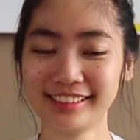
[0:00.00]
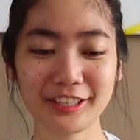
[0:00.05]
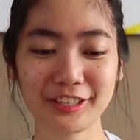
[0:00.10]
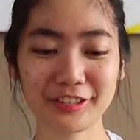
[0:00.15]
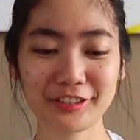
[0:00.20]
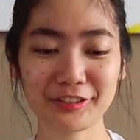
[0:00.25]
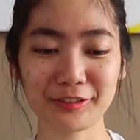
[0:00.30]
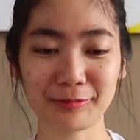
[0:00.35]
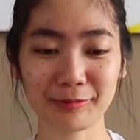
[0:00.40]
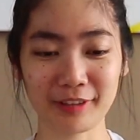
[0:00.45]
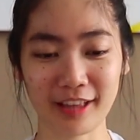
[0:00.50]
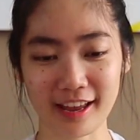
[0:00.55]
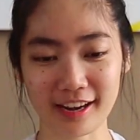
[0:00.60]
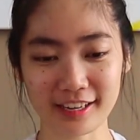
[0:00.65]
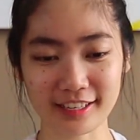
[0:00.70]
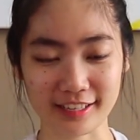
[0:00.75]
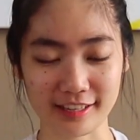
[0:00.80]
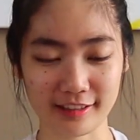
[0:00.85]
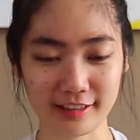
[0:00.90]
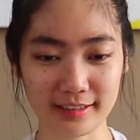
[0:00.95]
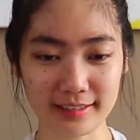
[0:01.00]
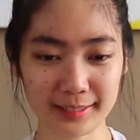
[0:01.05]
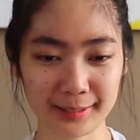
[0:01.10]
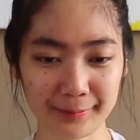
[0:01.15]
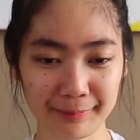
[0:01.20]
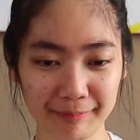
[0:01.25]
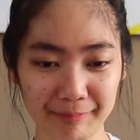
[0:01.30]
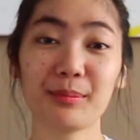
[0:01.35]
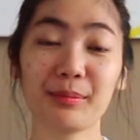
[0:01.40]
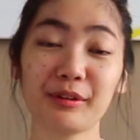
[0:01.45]
So I'm glad I did this.
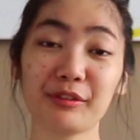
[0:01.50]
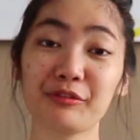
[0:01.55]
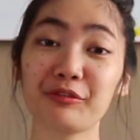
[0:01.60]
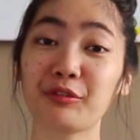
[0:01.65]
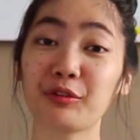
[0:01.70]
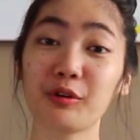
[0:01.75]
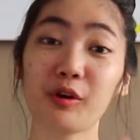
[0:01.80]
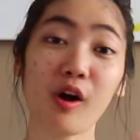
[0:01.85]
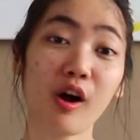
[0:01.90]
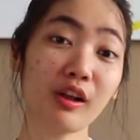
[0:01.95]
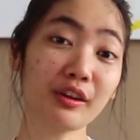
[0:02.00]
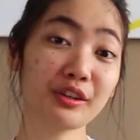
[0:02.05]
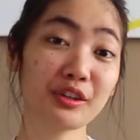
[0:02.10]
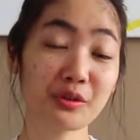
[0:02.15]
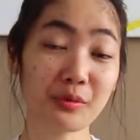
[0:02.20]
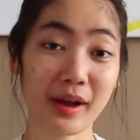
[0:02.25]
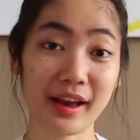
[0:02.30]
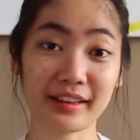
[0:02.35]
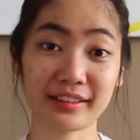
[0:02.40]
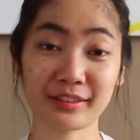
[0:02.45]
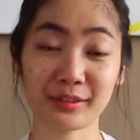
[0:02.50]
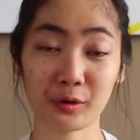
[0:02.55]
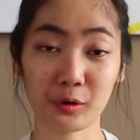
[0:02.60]
But for all UX